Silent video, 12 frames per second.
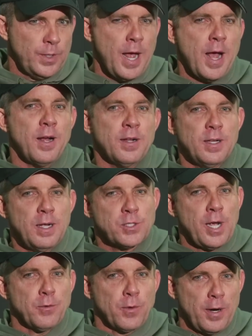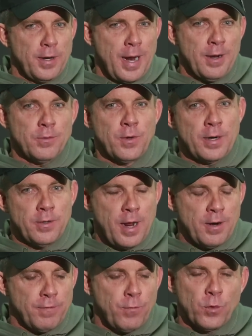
Yeah, I was kind of running out of